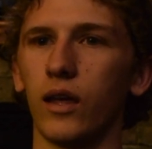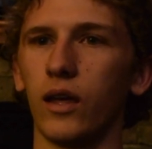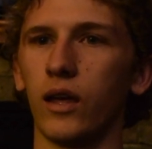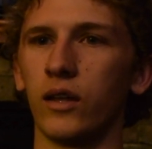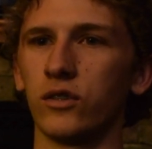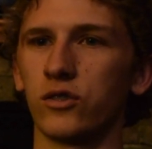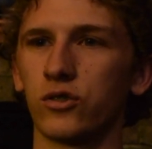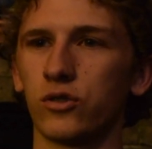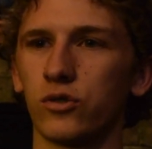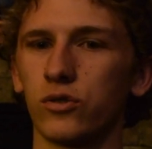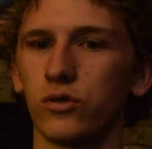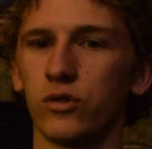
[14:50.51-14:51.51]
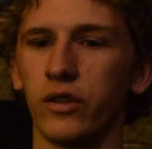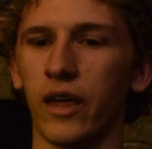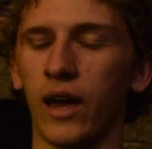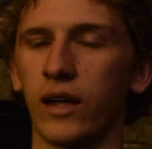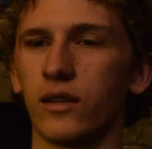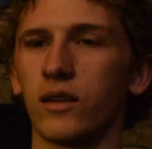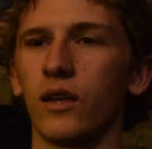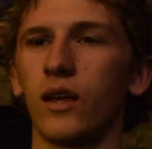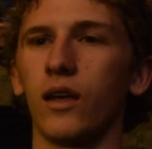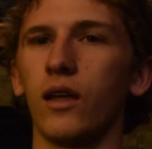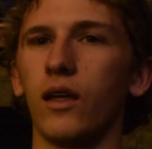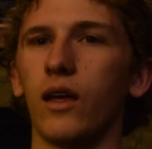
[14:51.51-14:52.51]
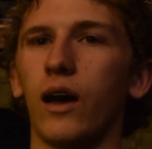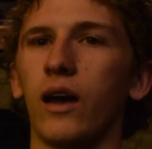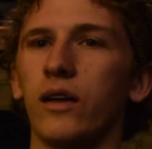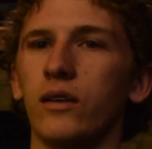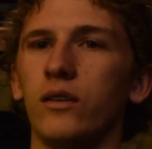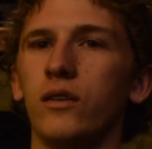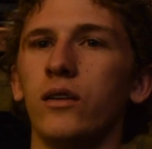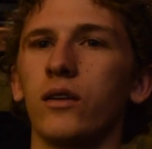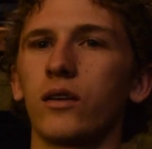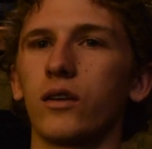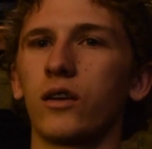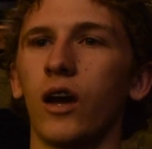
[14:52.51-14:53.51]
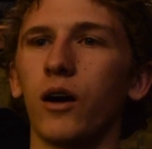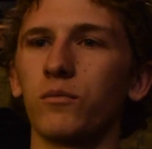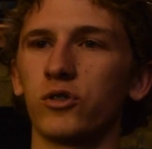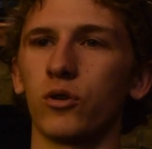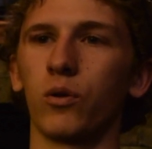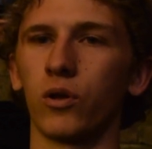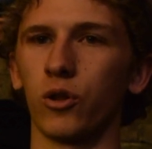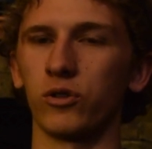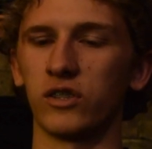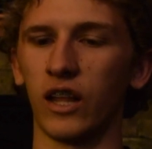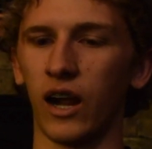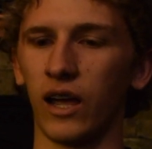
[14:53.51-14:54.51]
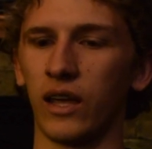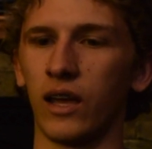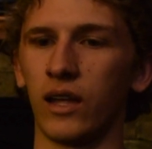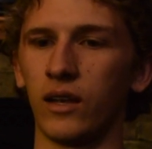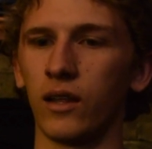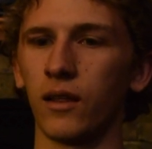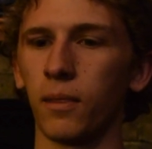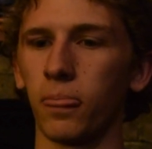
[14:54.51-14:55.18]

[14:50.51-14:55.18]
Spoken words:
and that I had come so close, that I had